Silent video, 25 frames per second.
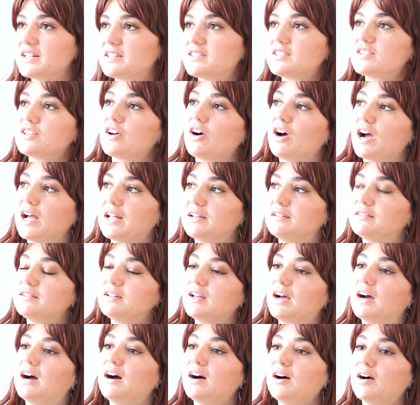side.
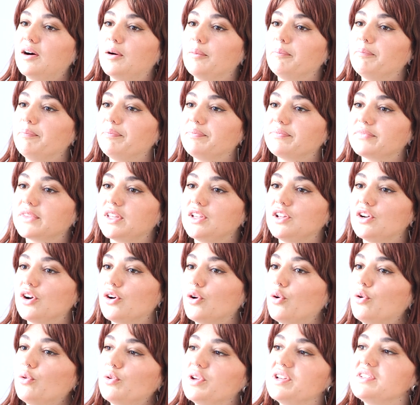
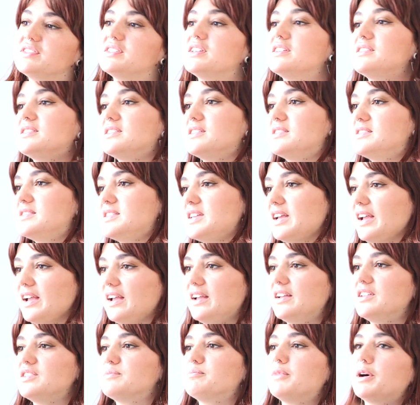All his sisters
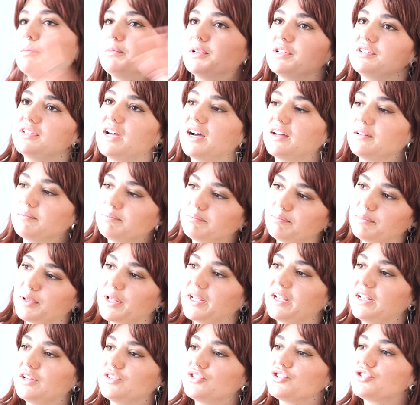sing. His mum and dad
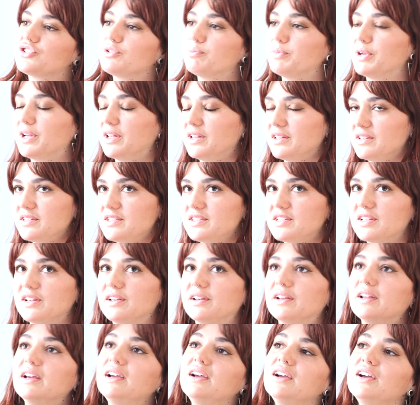play instruments,
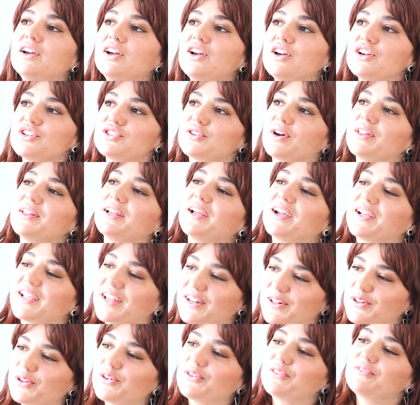and so I think I
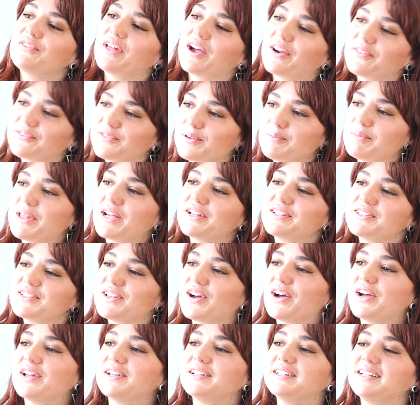get a lot of that from that
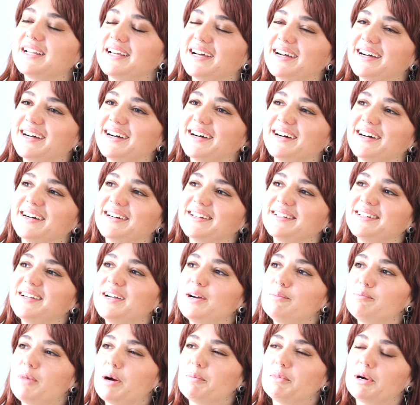side.
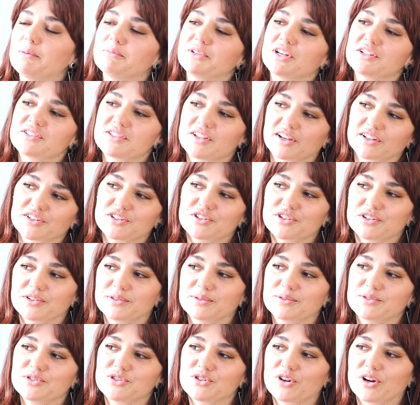My mum does like to
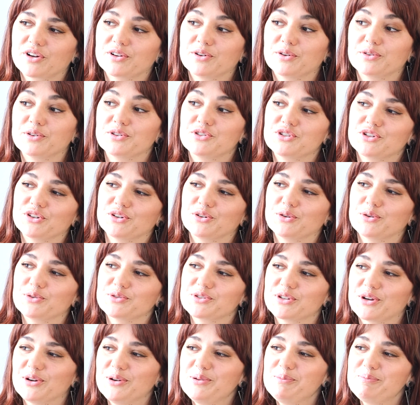try and hold a tune
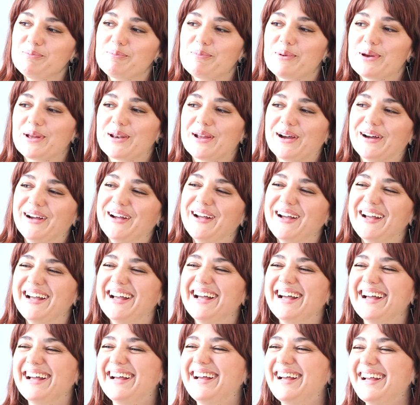also, but
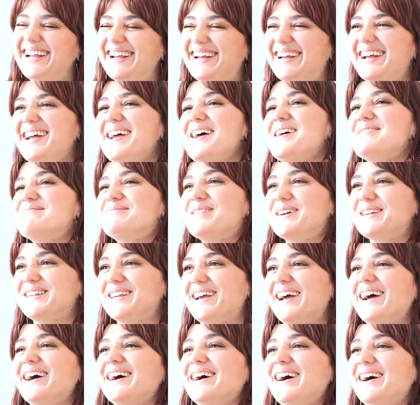but
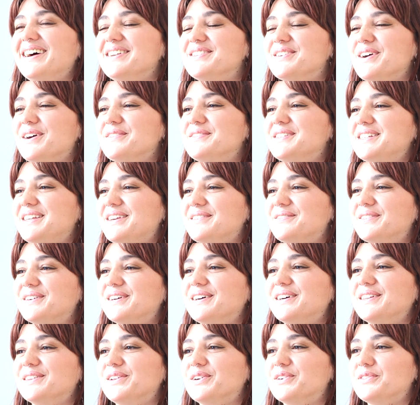yeah, I do have to give
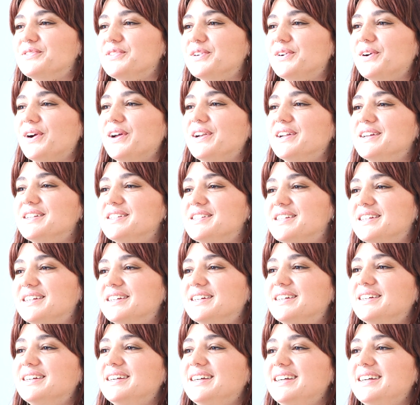a lot of the credit to